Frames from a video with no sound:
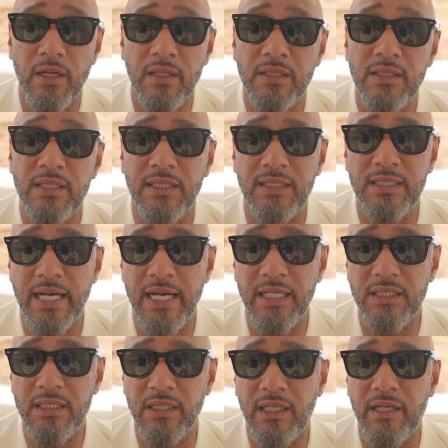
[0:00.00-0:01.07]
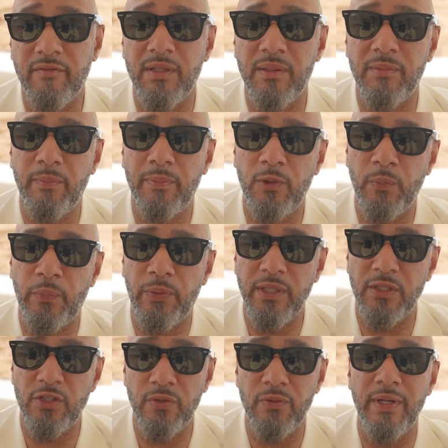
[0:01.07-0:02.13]
success and giving them a
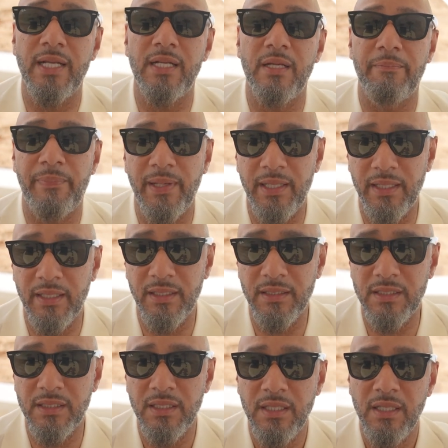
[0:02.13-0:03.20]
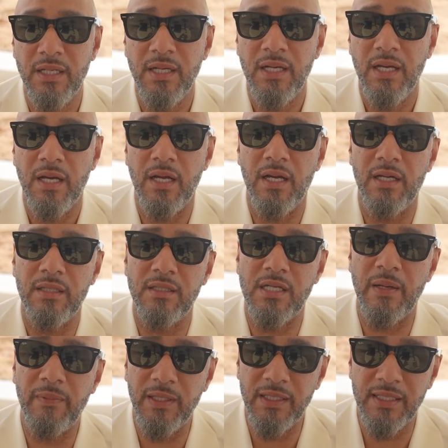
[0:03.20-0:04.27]
blueprint to independence,
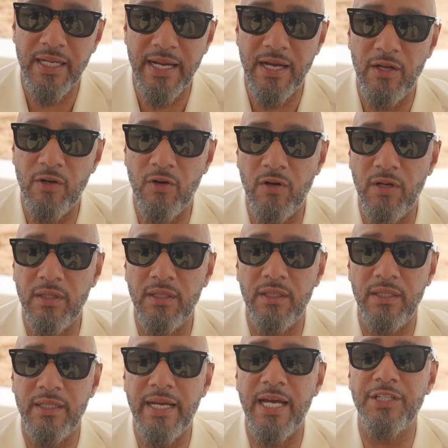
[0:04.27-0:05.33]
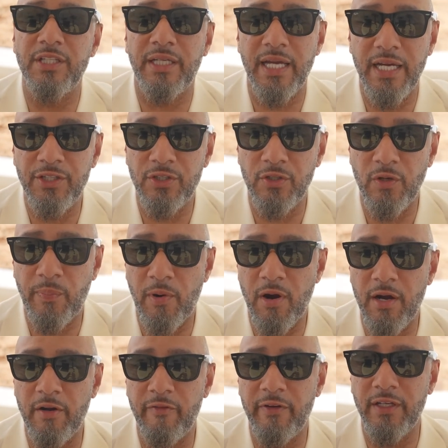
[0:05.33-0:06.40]
doubling down on the educational
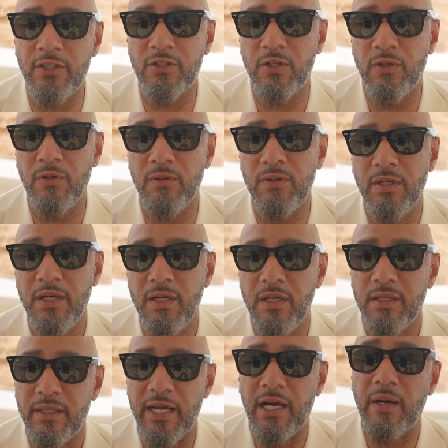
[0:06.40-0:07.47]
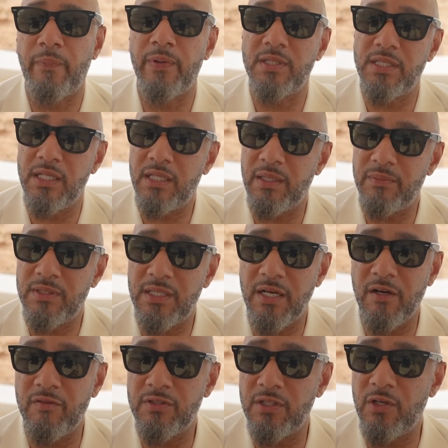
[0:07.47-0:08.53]
part of it so they could present
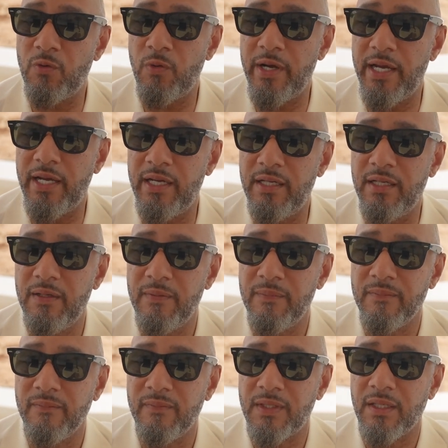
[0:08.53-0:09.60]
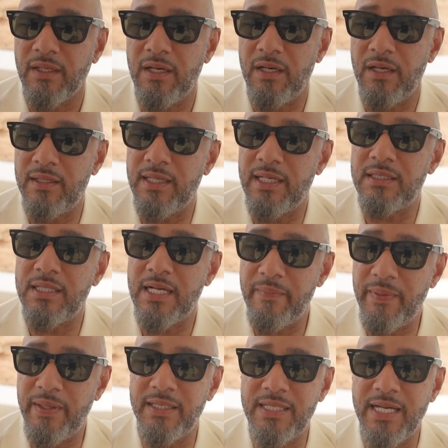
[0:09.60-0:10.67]
themselves in a way that's not
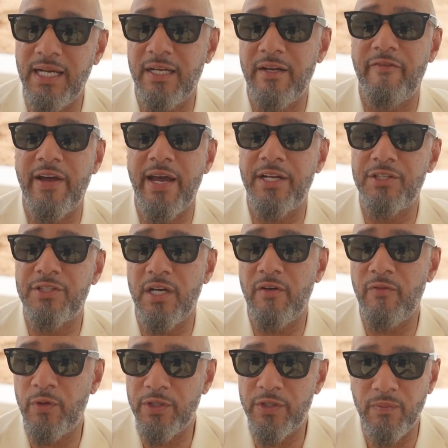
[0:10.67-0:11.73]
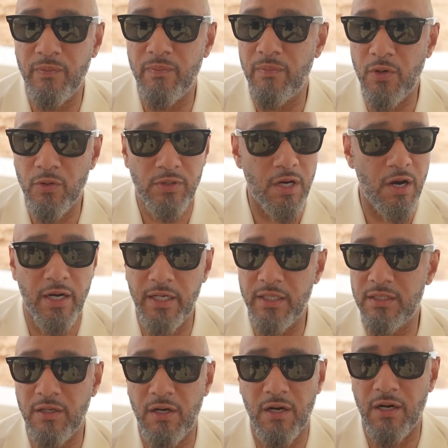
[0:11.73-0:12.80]
being taken advantage of, which most
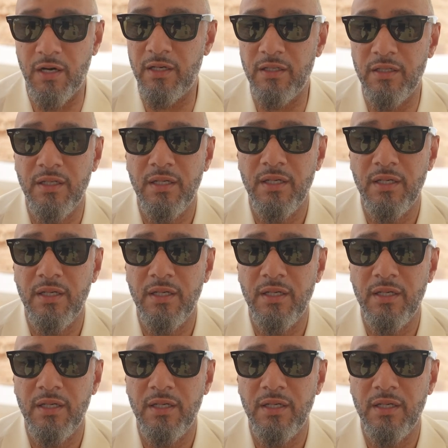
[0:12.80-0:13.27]
artists are,